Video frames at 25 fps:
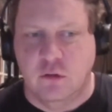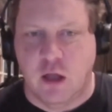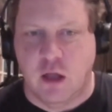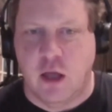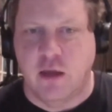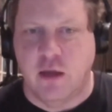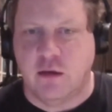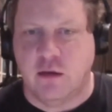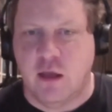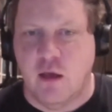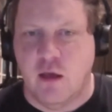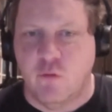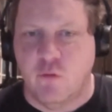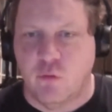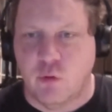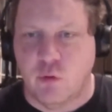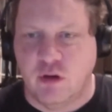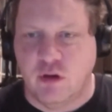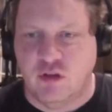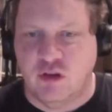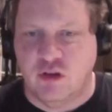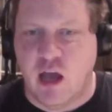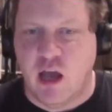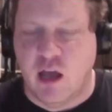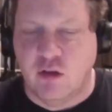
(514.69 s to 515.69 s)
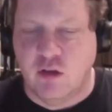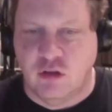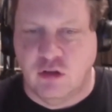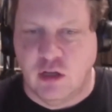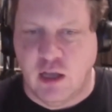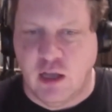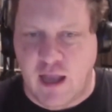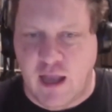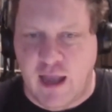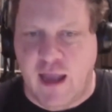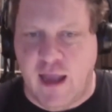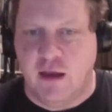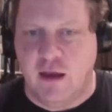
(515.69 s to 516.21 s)
light cavalry
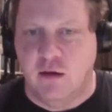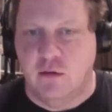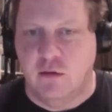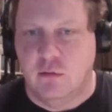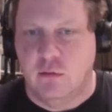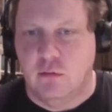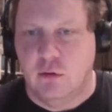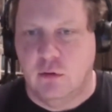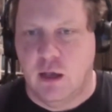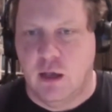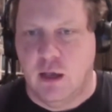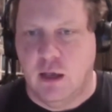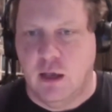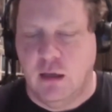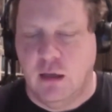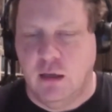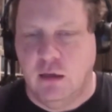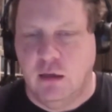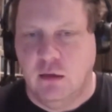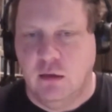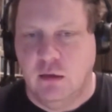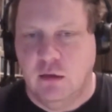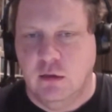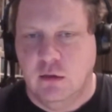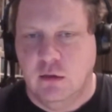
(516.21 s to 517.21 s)
charging at a